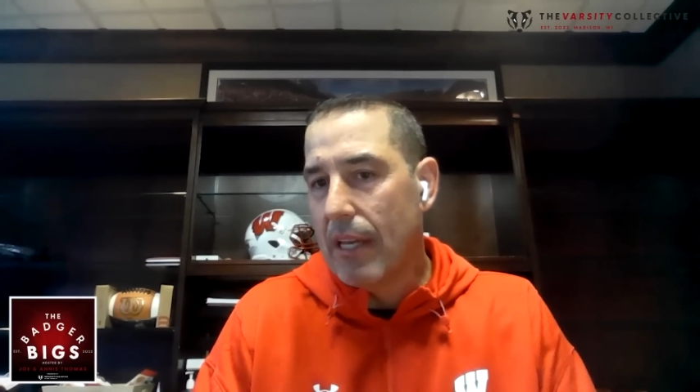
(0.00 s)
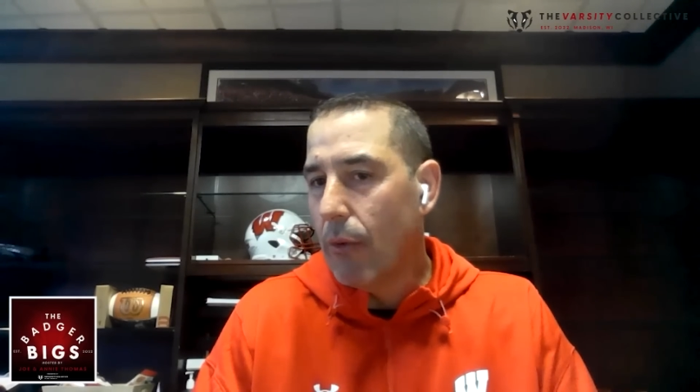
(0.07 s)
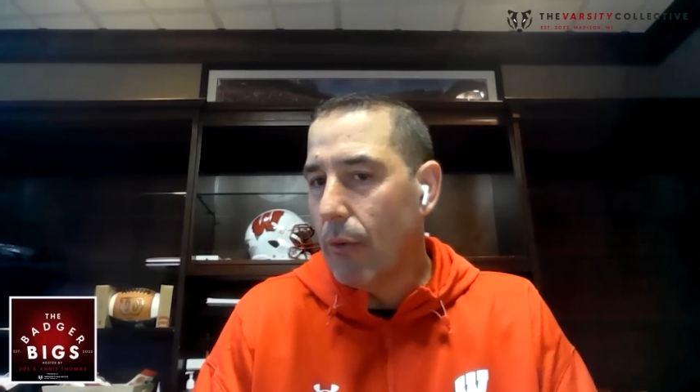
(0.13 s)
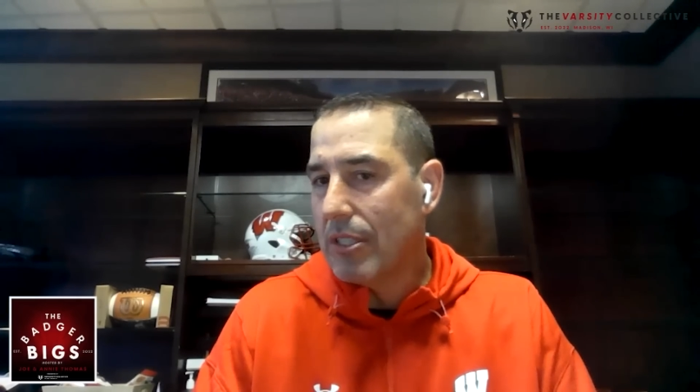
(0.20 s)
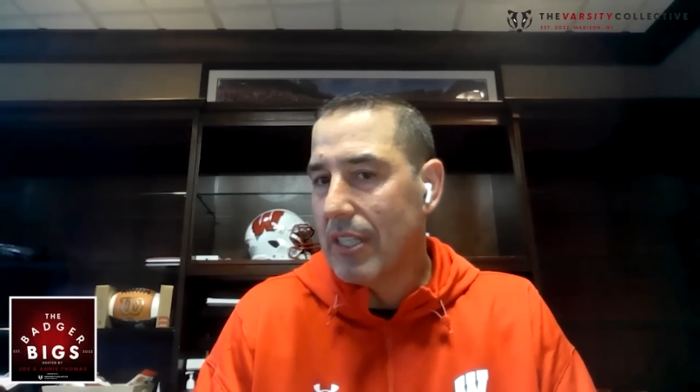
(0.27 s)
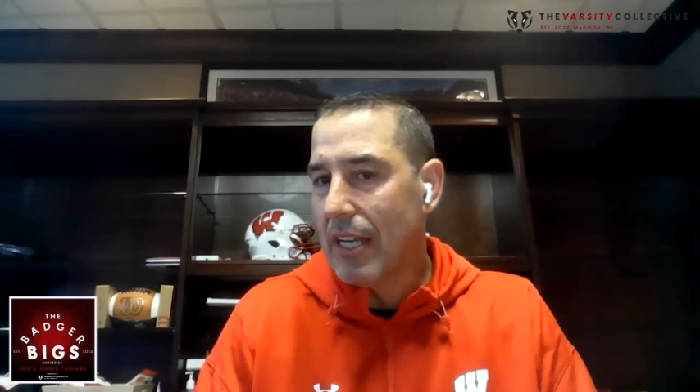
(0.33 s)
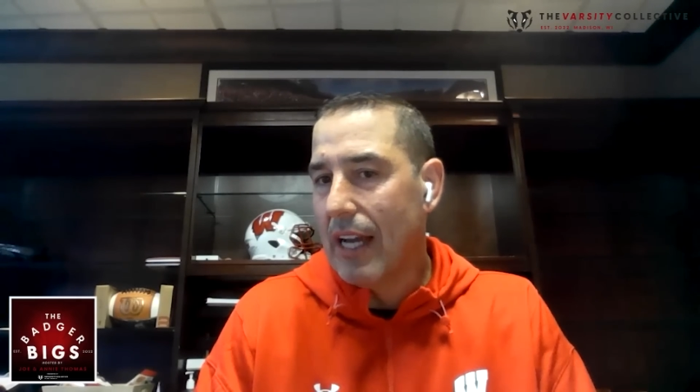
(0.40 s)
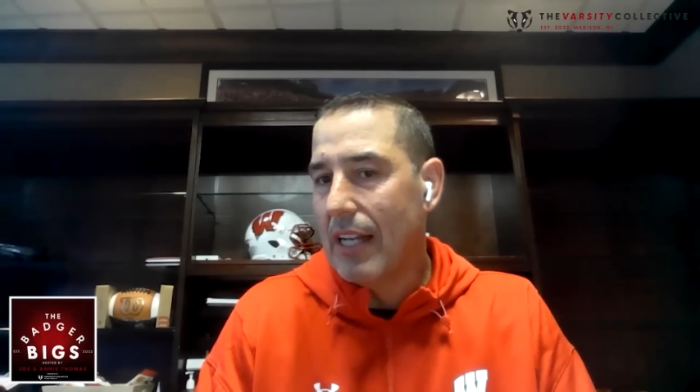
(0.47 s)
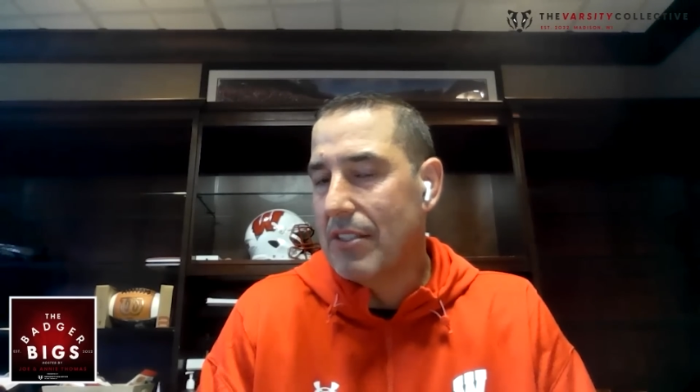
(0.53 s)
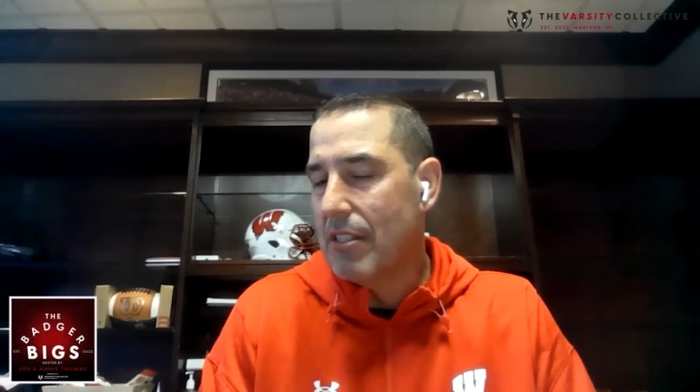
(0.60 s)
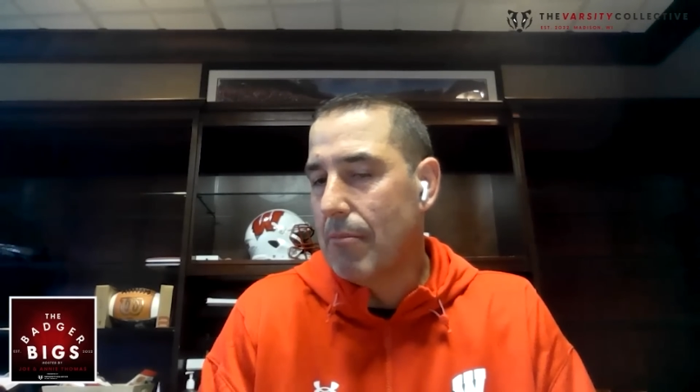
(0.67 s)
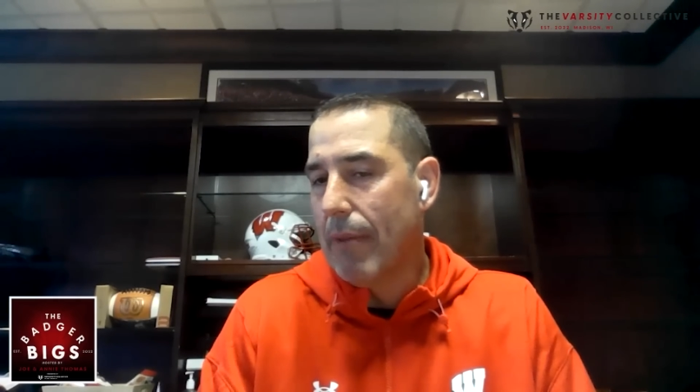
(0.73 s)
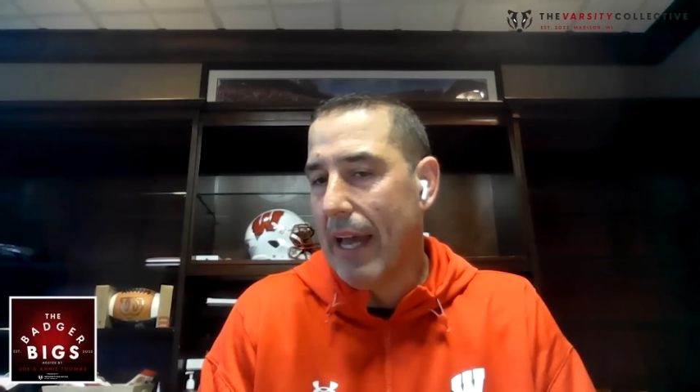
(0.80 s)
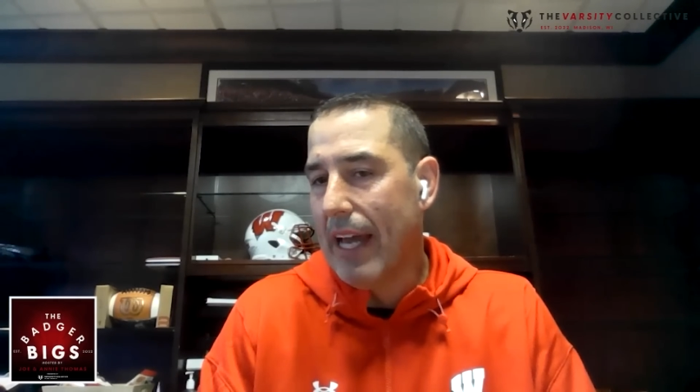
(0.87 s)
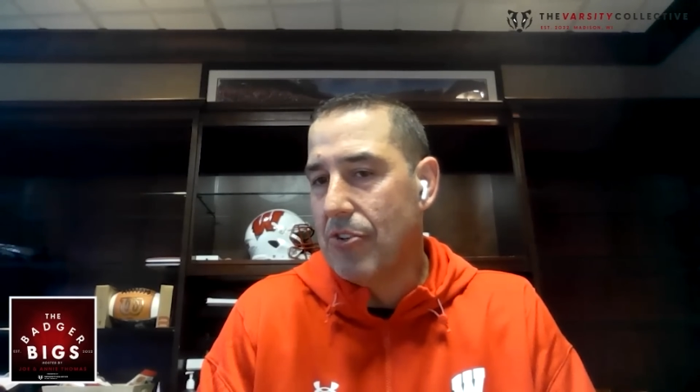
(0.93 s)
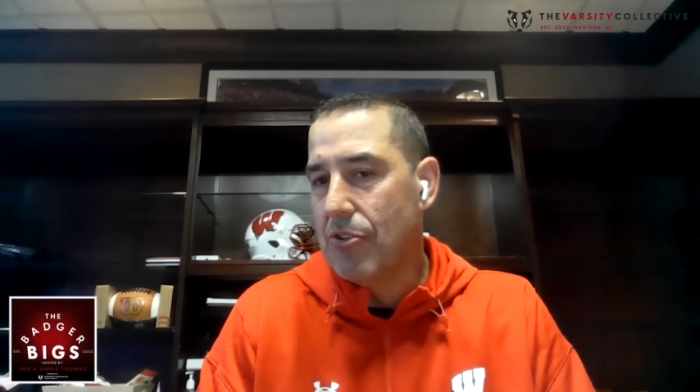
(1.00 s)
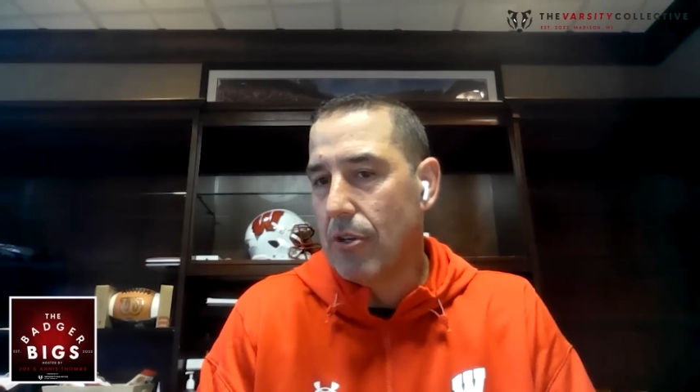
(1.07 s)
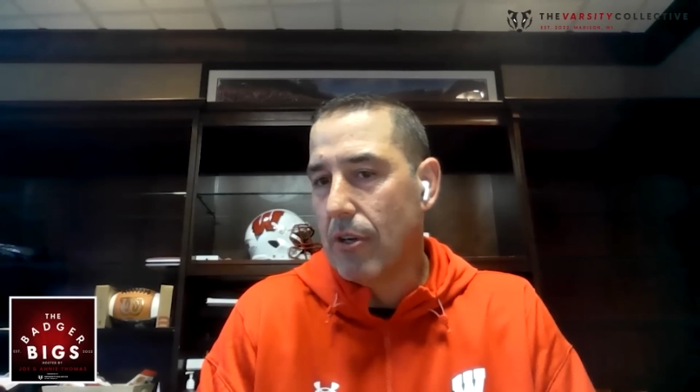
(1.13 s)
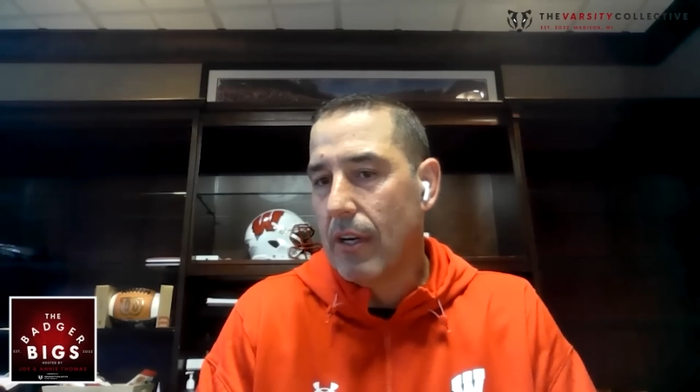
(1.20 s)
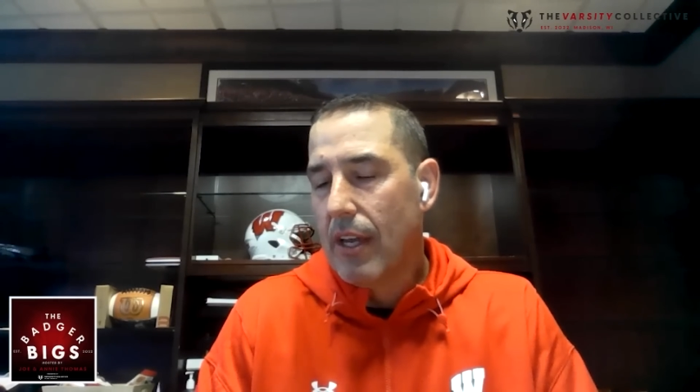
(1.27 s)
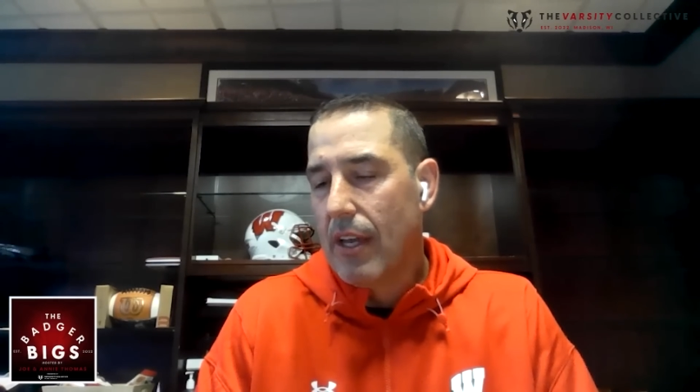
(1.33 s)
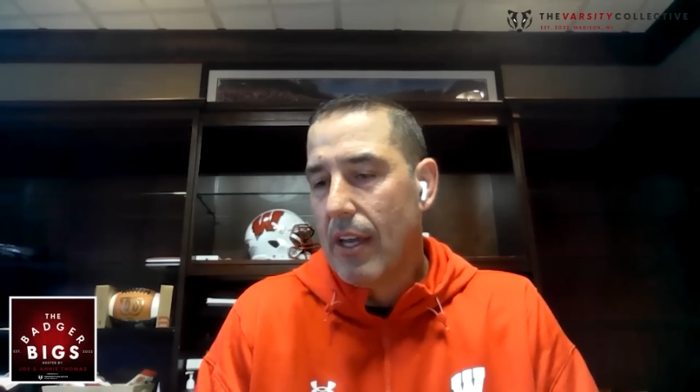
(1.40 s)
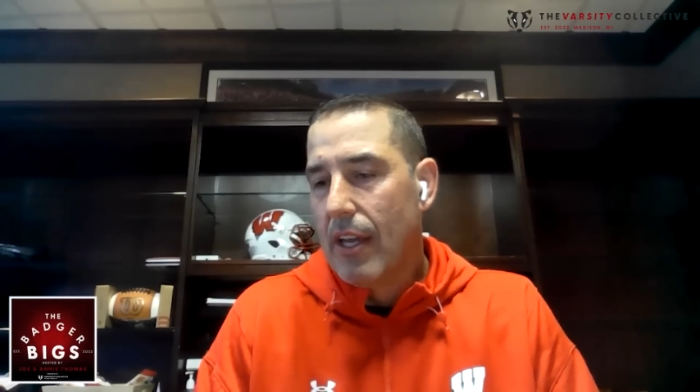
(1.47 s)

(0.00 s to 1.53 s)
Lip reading: be a Wisconsin Badger.